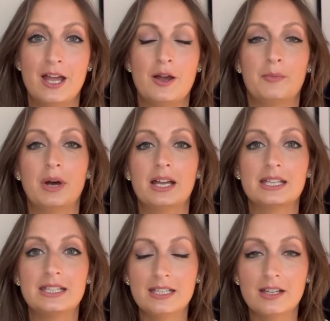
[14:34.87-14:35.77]
But
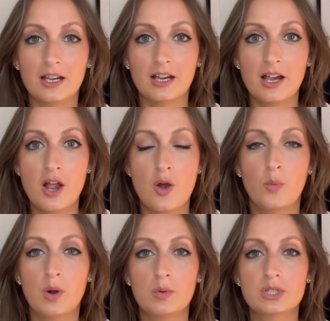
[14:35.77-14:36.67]
here,
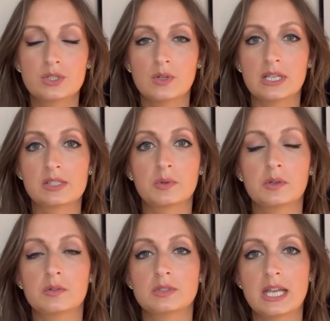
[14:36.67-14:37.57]
what we're doing is
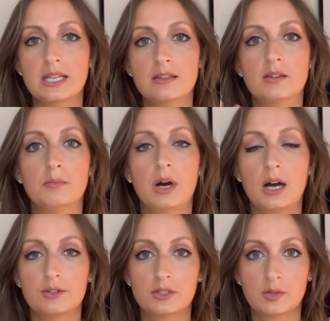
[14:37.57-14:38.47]
we're taking the
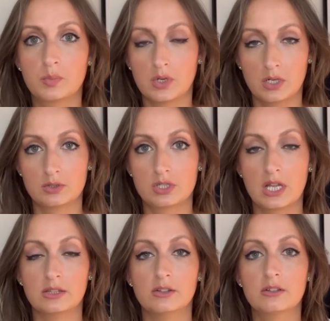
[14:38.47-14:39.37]
modern approach
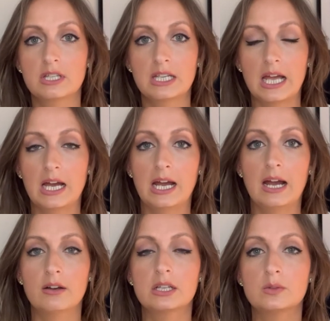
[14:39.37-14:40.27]
and looking at
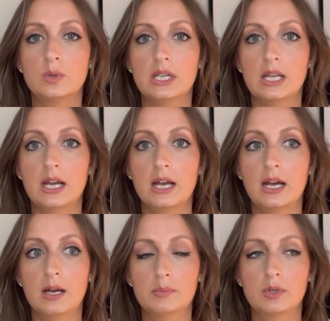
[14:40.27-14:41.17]
how can we
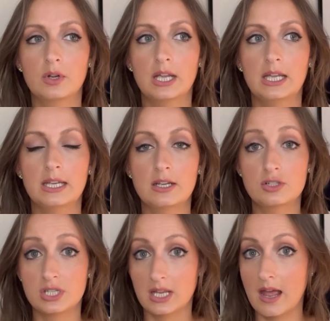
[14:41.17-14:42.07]
upgrade
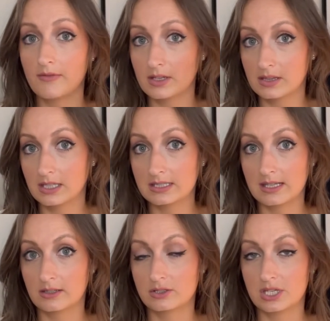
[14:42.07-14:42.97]
energy. Everything is
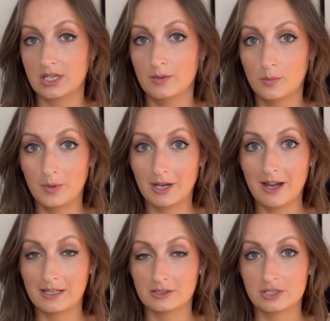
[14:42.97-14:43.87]
energy. We're
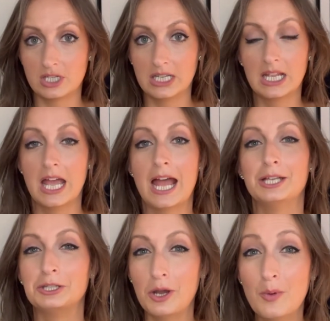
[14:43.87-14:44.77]
energy.
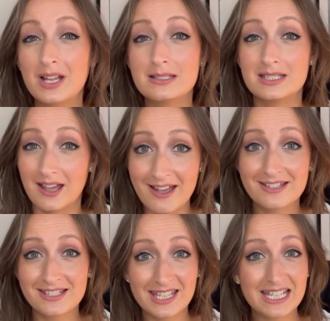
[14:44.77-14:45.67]
And you know what
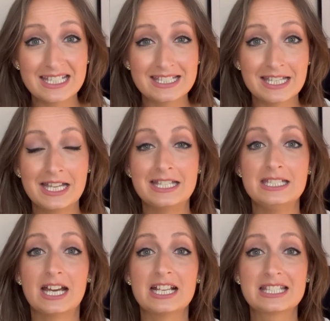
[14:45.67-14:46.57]
dust is?
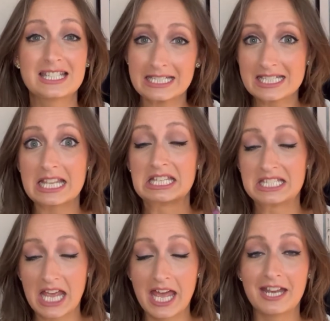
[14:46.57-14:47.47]
Dust is
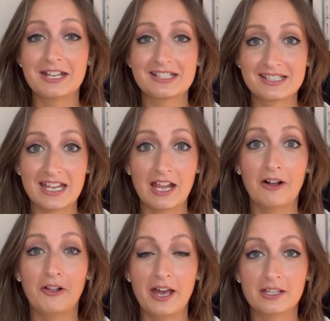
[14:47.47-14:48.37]
dead,
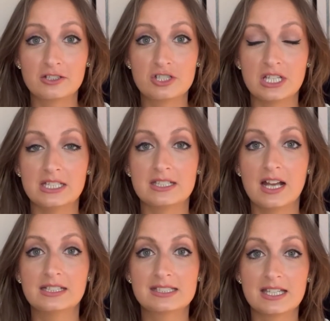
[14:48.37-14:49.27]
stale energy.
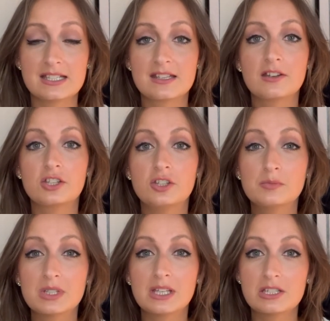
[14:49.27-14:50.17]
Dust is an
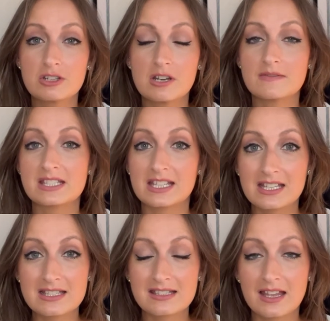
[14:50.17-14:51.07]
accumulation of
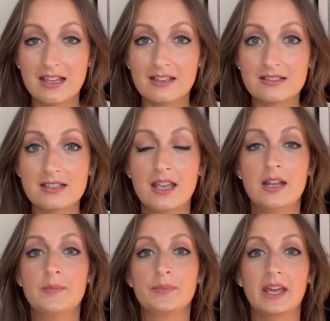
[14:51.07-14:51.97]
skin cells
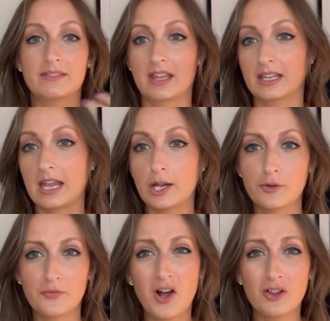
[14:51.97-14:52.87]
and like hair
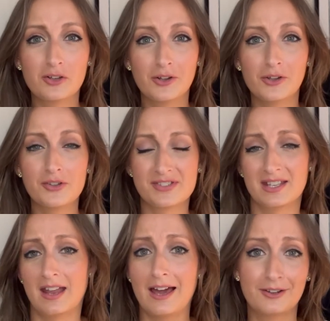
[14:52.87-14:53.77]
follicles,
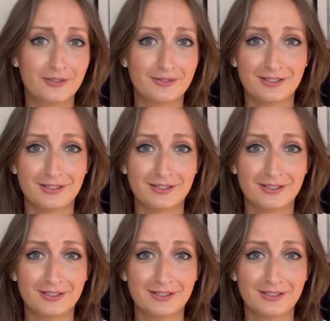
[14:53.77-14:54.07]
and I don't